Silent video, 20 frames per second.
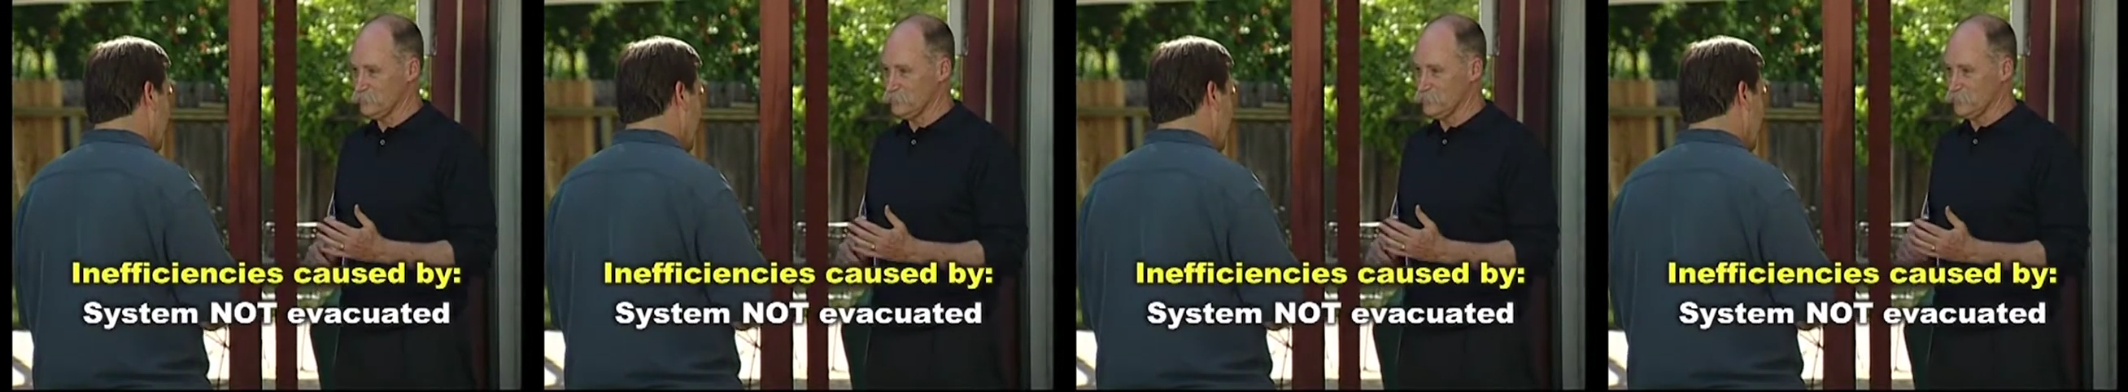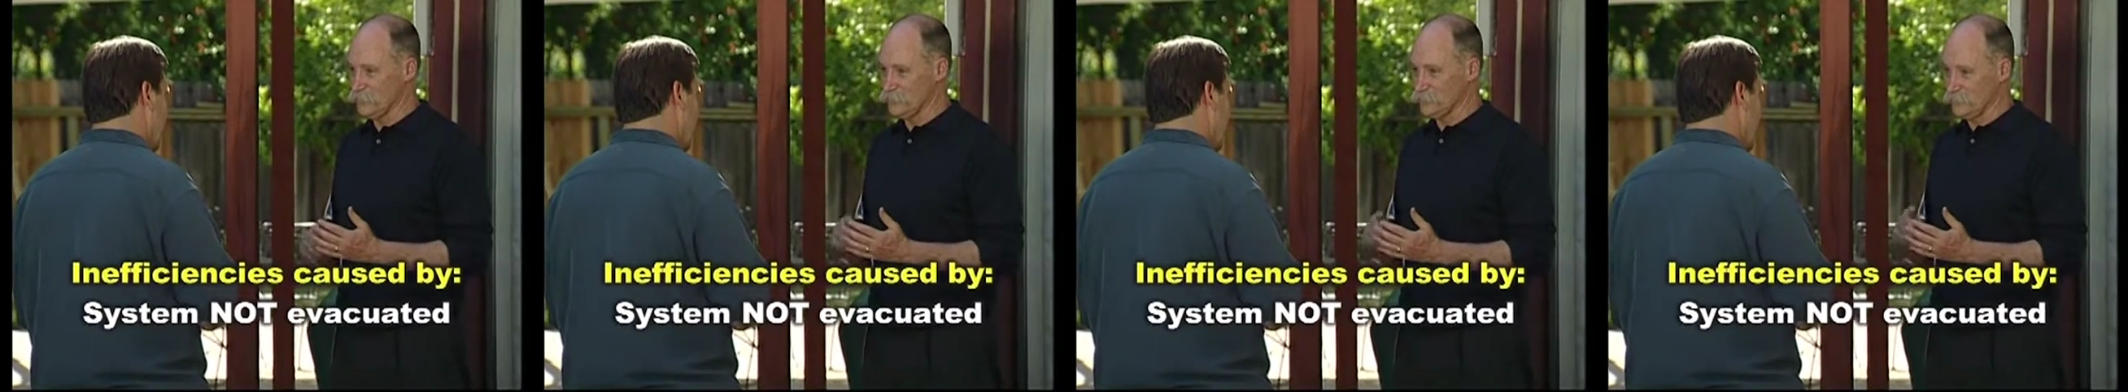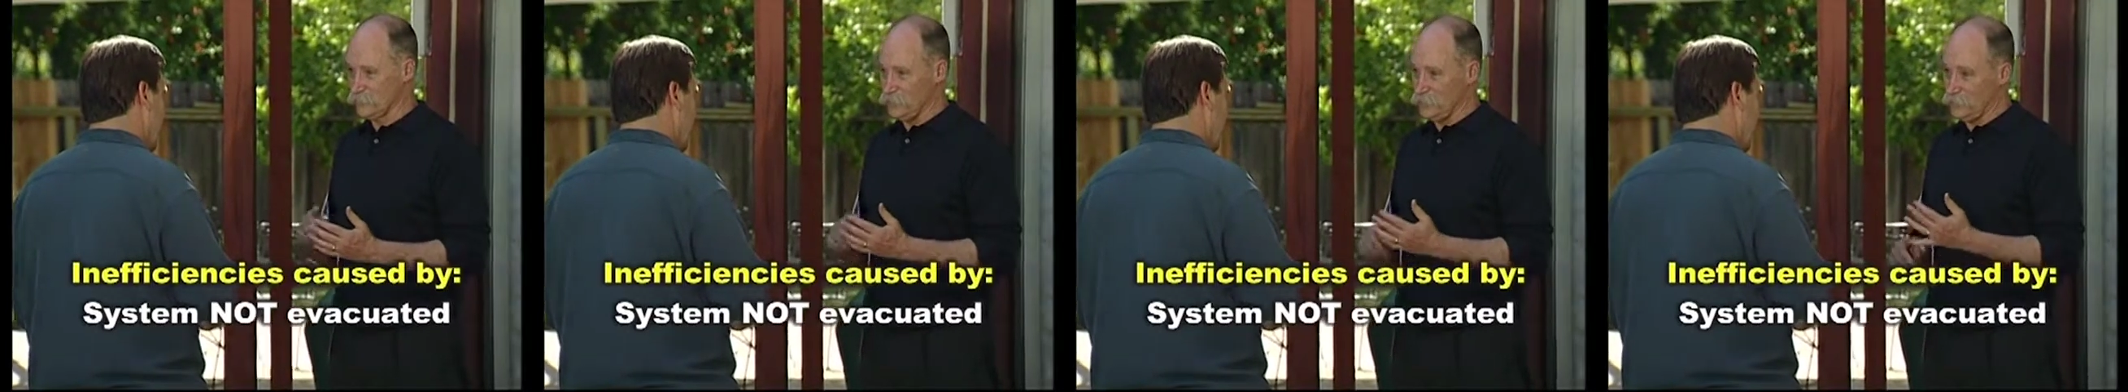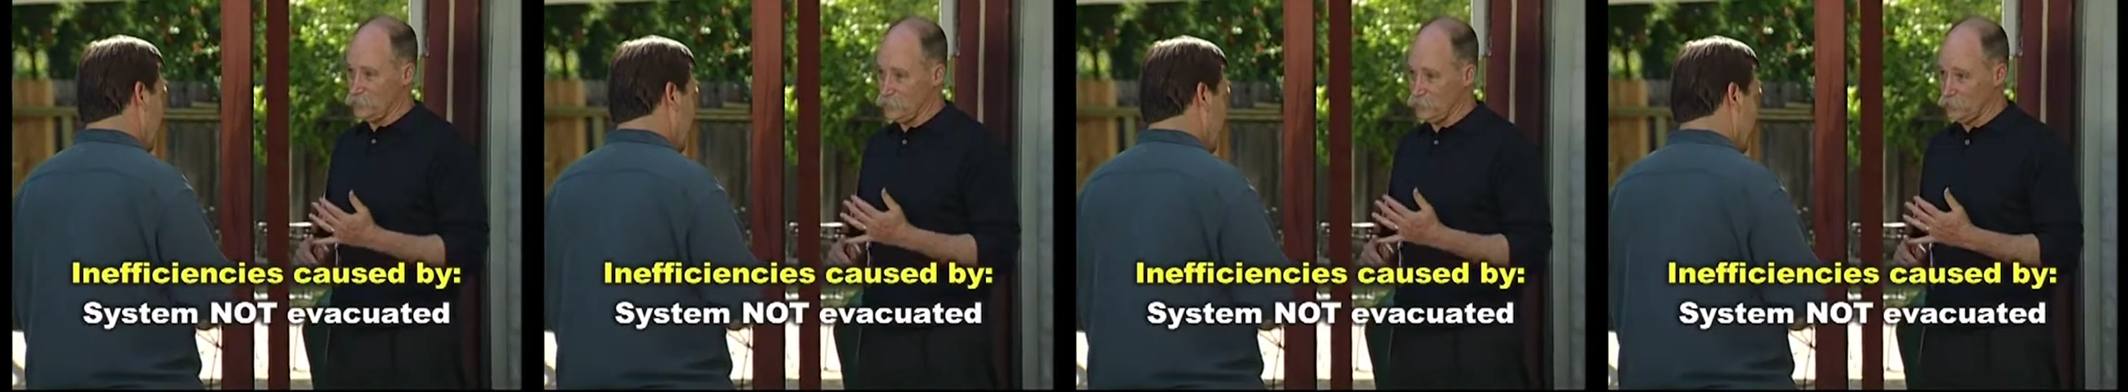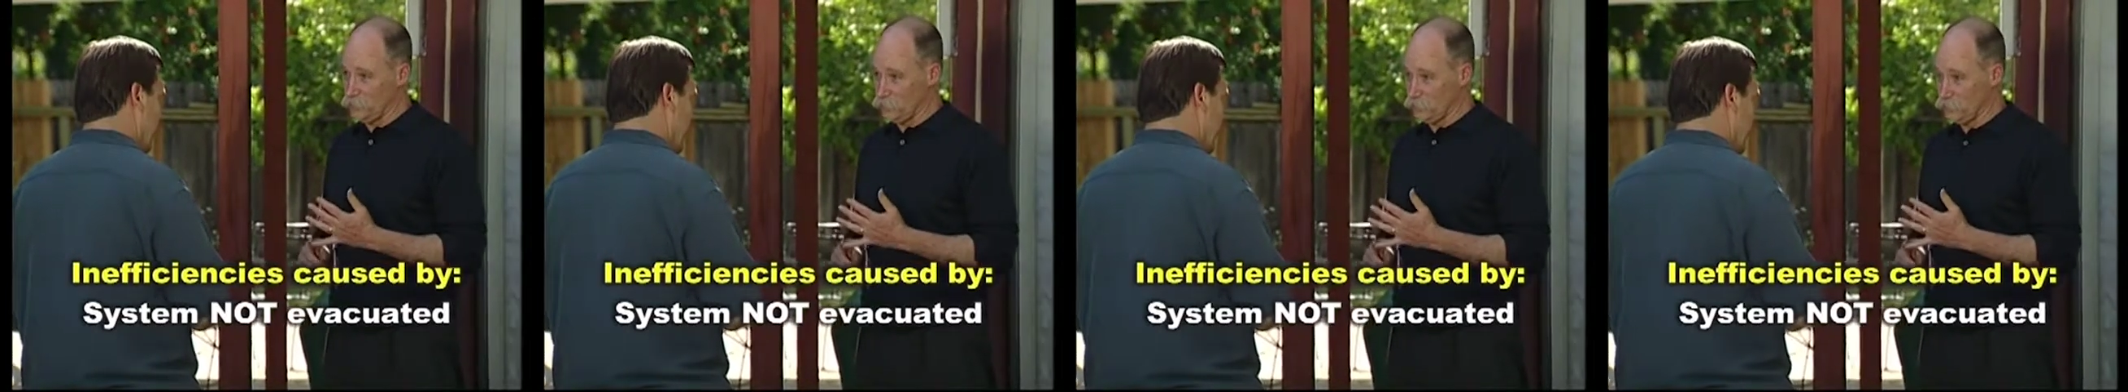because what you
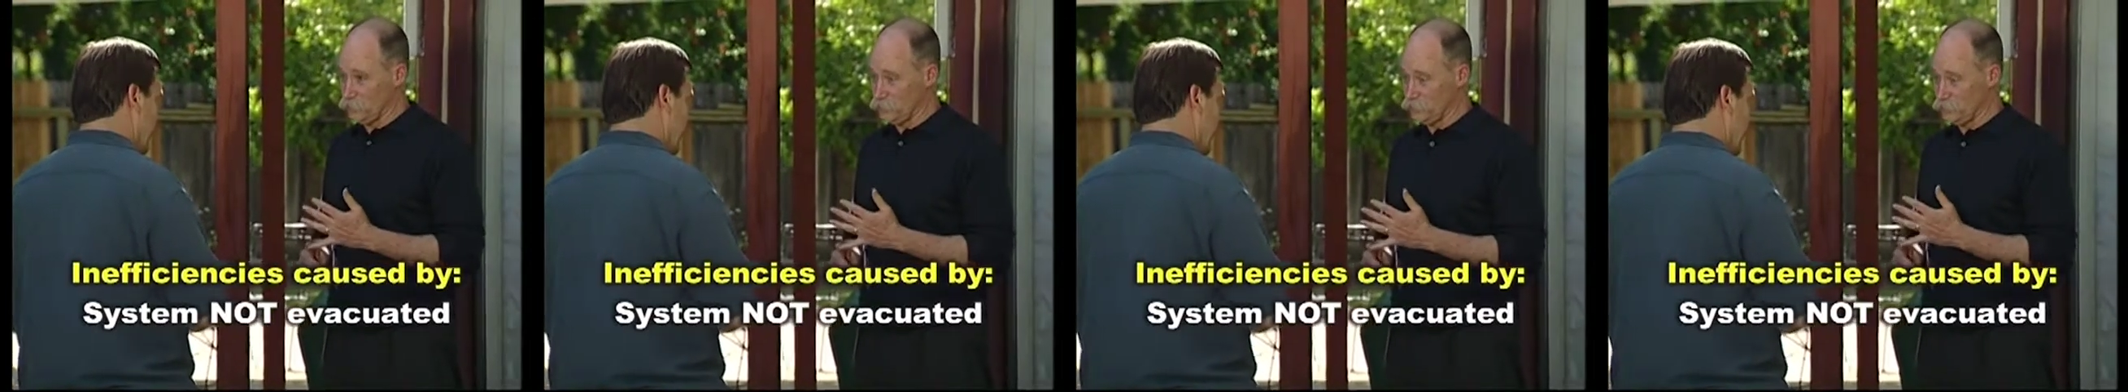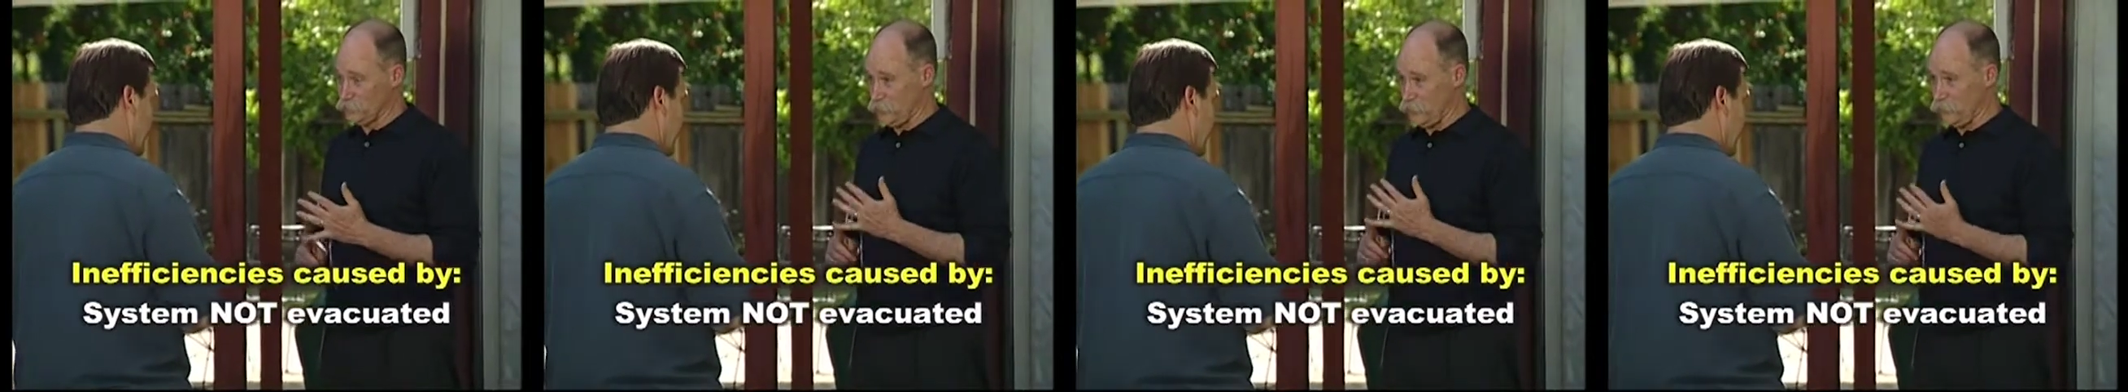end up with is